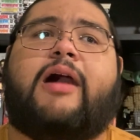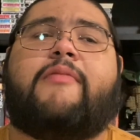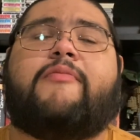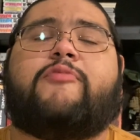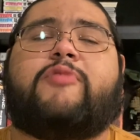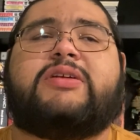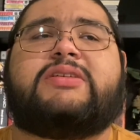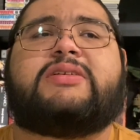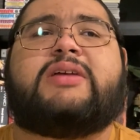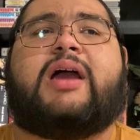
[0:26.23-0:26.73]

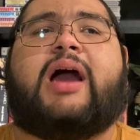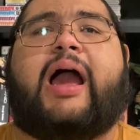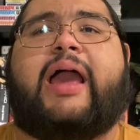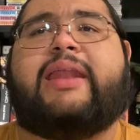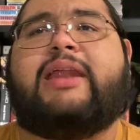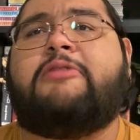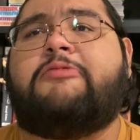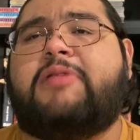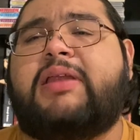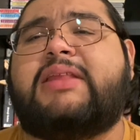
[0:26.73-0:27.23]
Which I
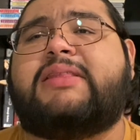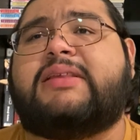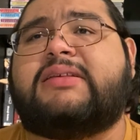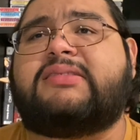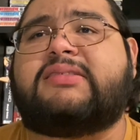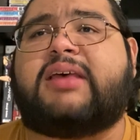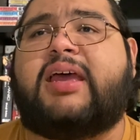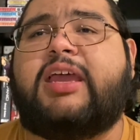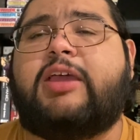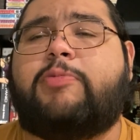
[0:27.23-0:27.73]
didn't really
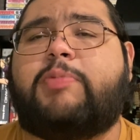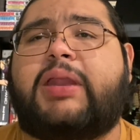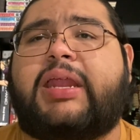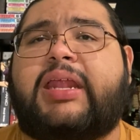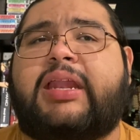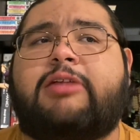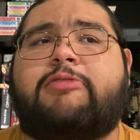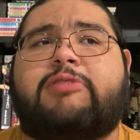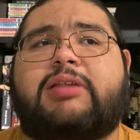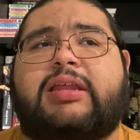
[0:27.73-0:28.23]
dislike, but I
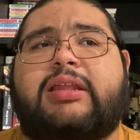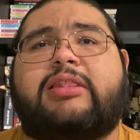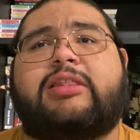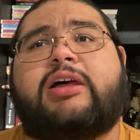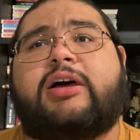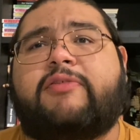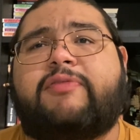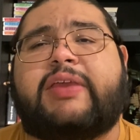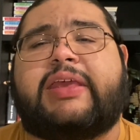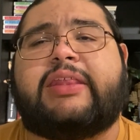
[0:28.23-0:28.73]
didn't really
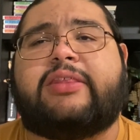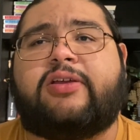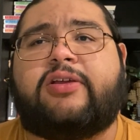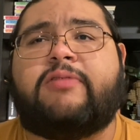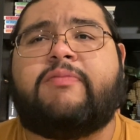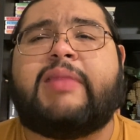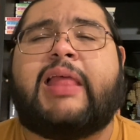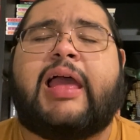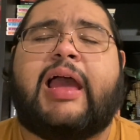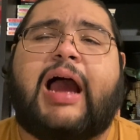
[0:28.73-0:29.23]
love
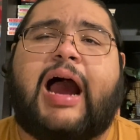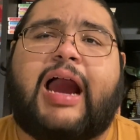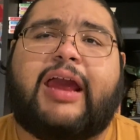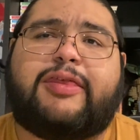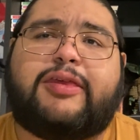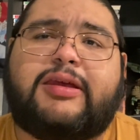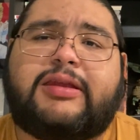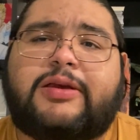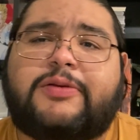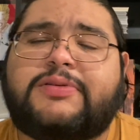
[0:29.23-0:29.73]
either. I
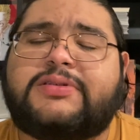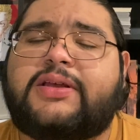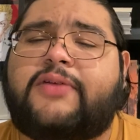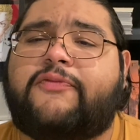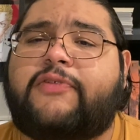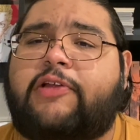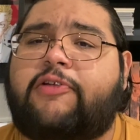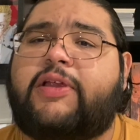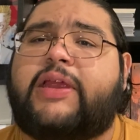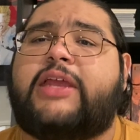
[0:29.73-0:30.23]
think there was a
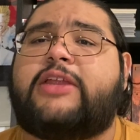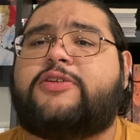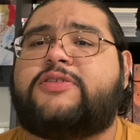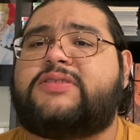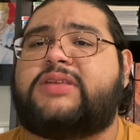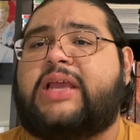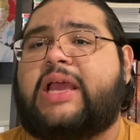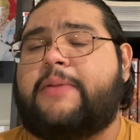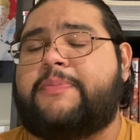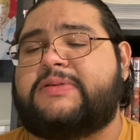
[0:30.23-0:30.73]
very
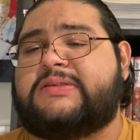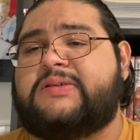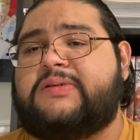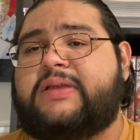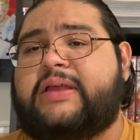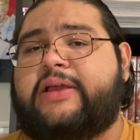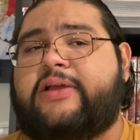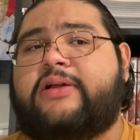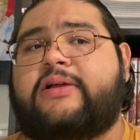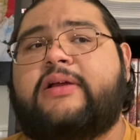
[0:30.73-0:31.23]
interesting episode
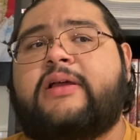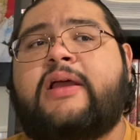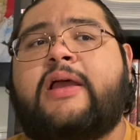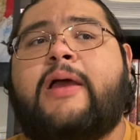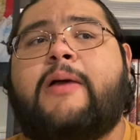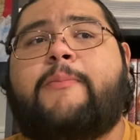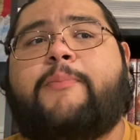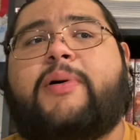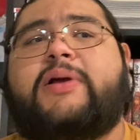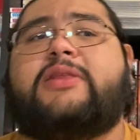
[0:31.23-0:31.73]
here,
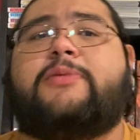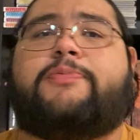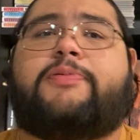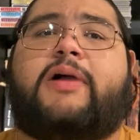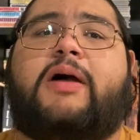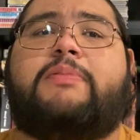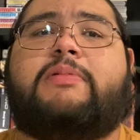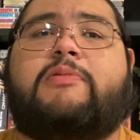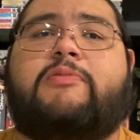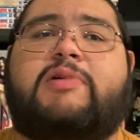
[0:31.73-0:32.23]
but the
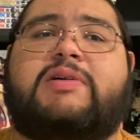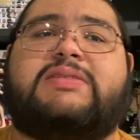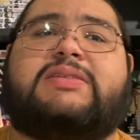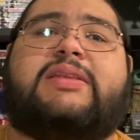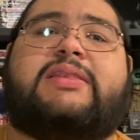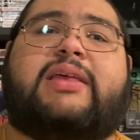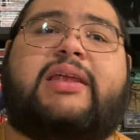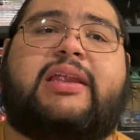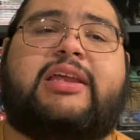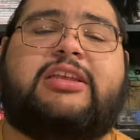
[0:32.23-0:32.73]
problem was
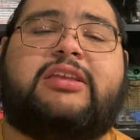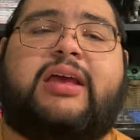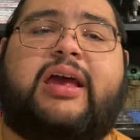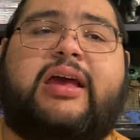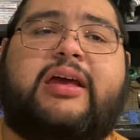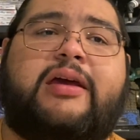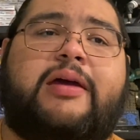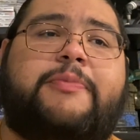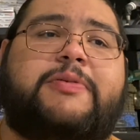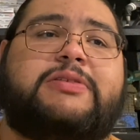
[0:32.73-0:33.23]
that
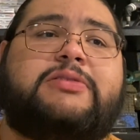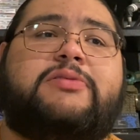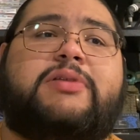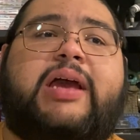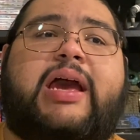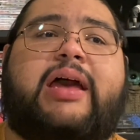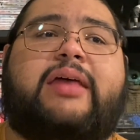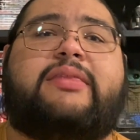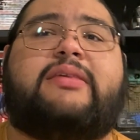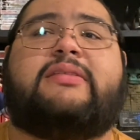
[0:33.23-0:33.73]
episode
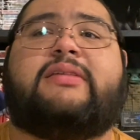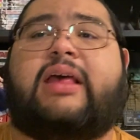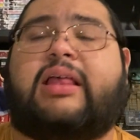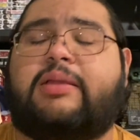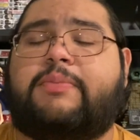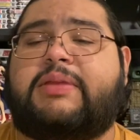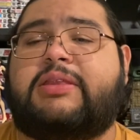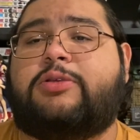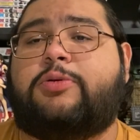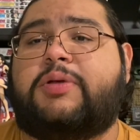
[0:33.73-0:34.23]
had this
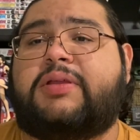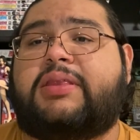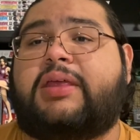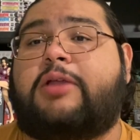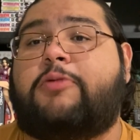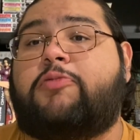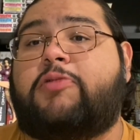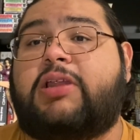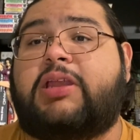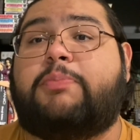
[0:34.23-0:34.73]
element to it that it
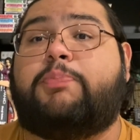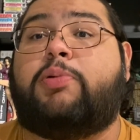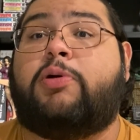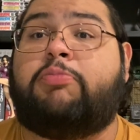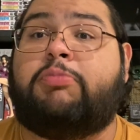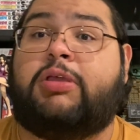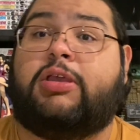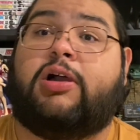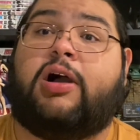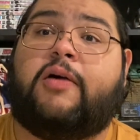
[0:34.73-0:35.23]
really put
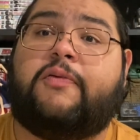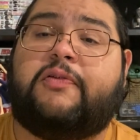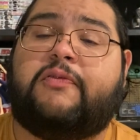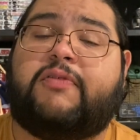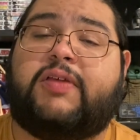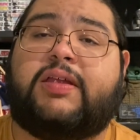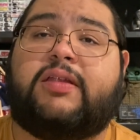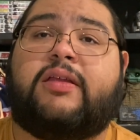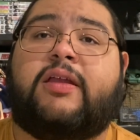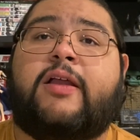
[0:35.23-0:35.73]
me off of
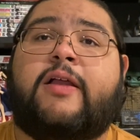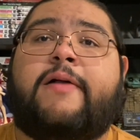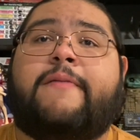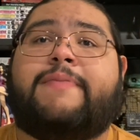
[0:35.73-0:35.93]
it.